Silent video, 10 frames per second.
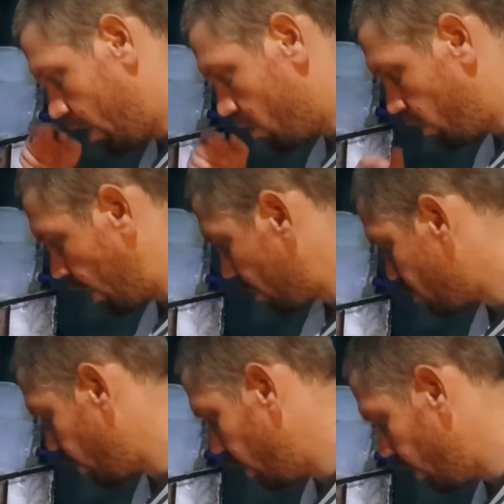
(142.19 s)
We like
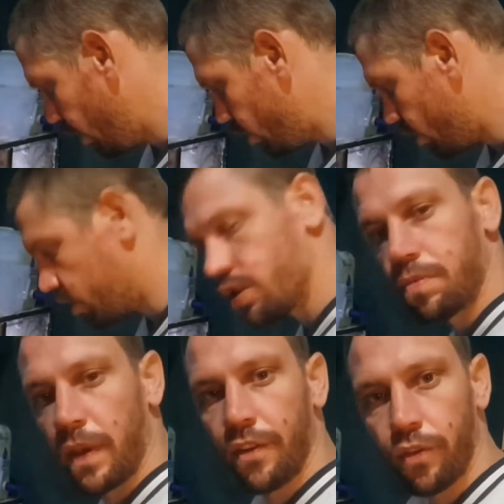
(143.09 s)
putting heat. It's just
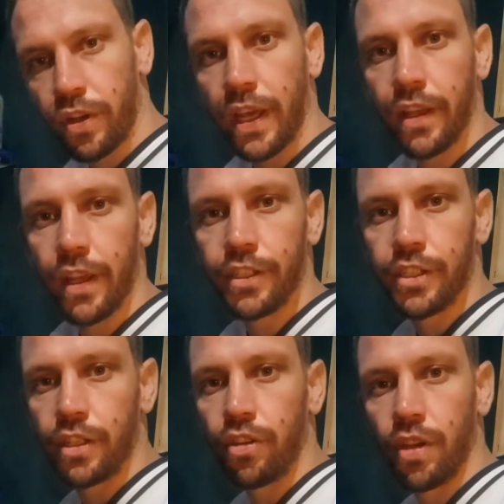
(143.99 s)
better for
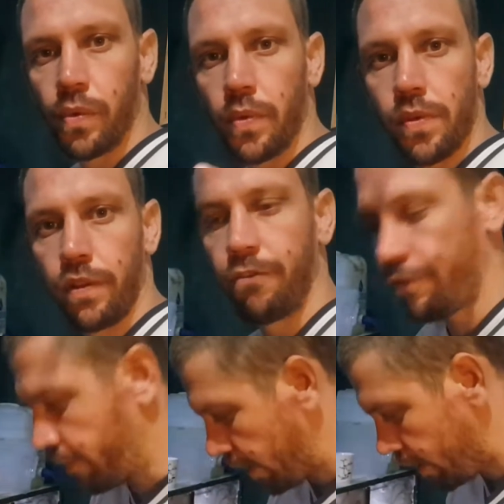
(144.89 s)
digestion. You know, when we
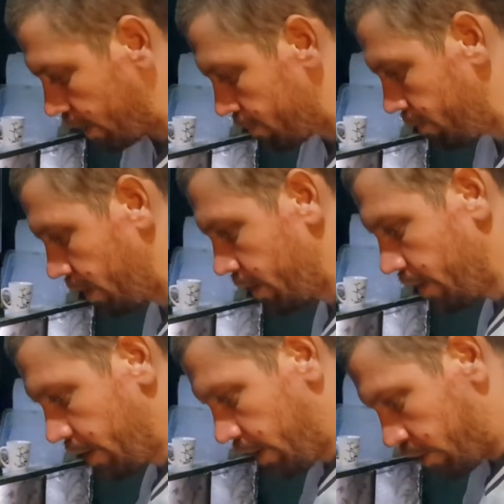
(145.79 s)
feed them,
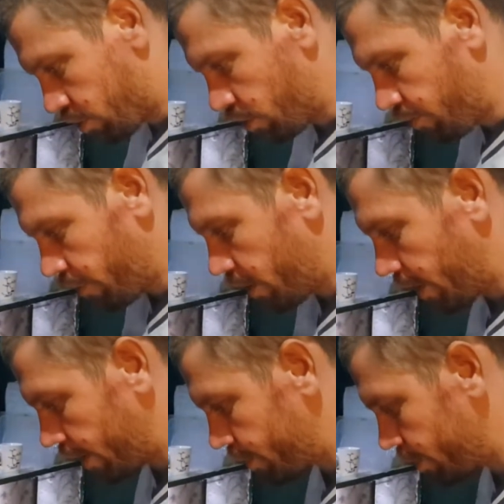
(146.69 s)
it's good for the
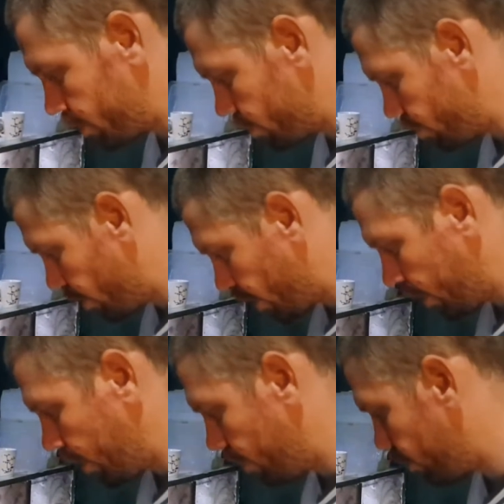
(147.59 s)
digestion. You don't get any